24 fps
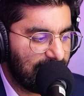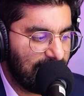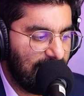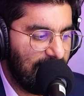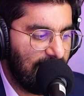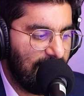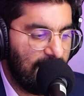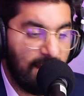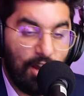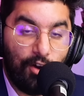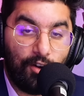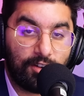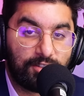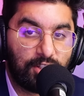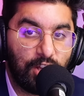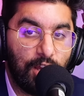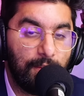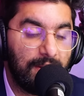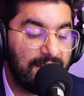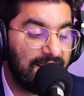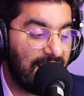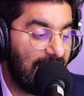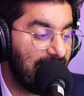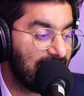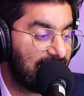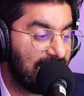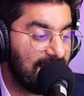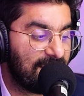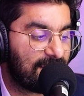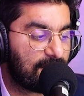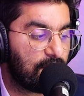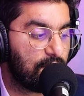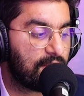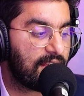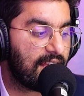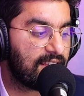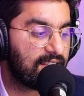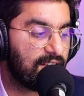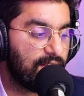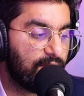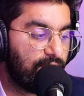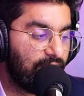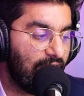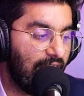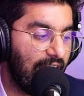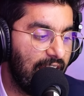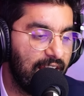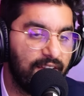October 19th,
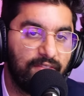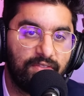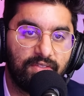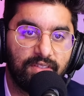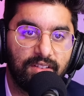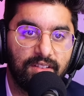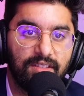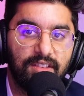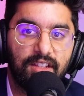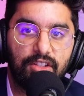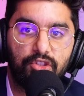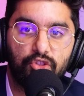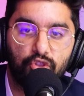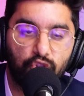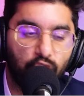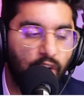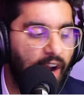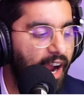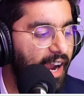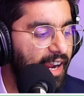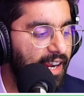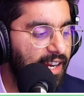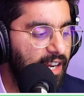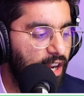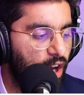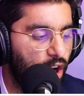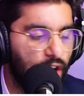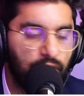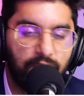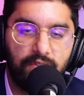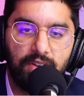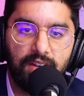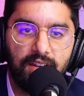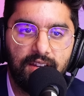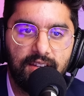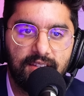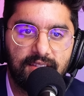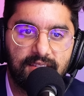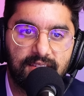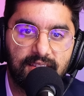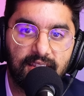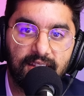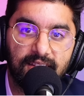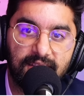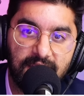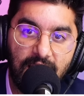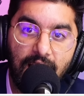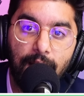2005, the trial of
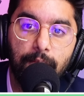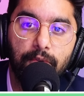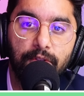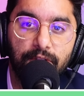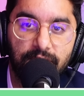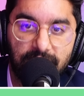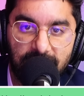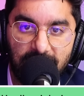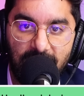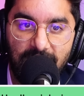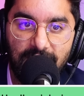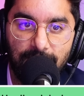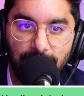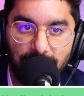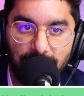Saddam Hussein